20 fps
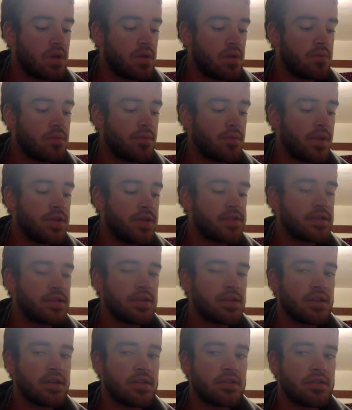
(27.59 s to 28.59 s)

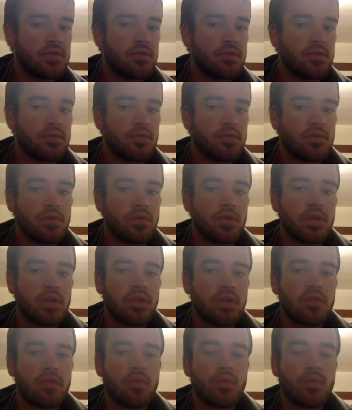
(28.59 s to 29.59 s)
basically you can either
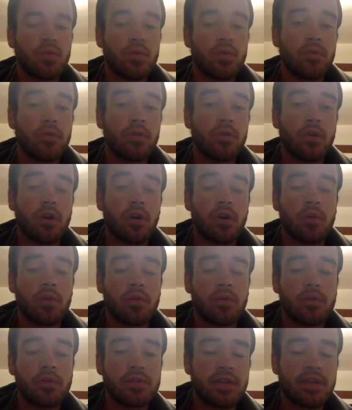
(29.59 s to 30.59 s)
improve your harp if
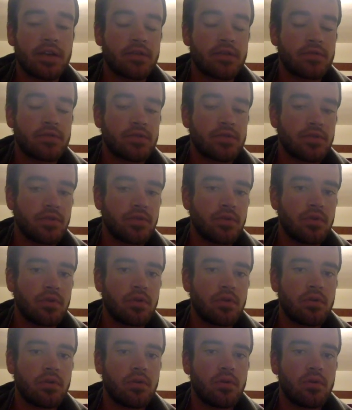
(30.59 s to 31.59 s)
it's out of tune,
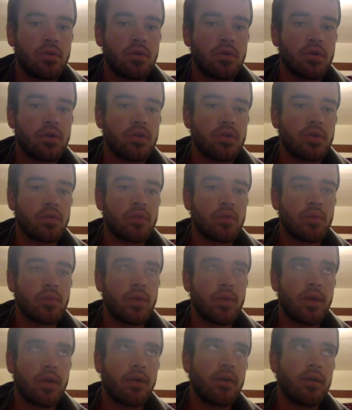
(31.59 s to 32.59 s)
or you can
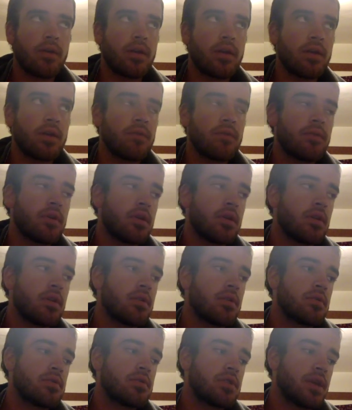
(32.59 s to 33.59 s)
repair it if it
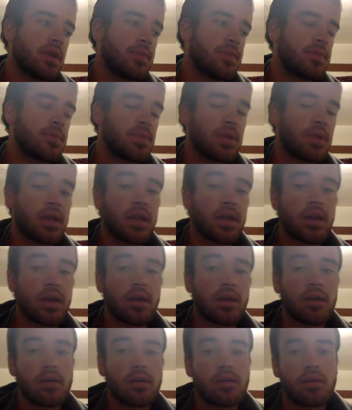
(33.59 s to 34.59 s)
stops playing
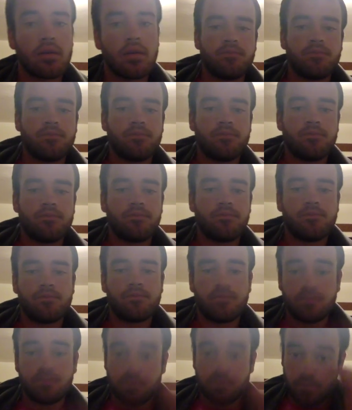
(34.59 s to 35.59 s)

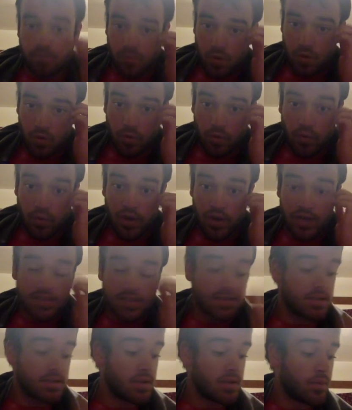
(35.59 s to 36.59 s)
or breaks
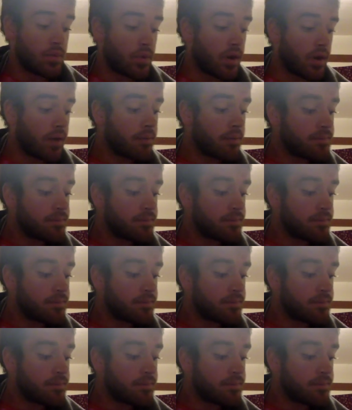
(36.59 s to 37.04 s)
in some way.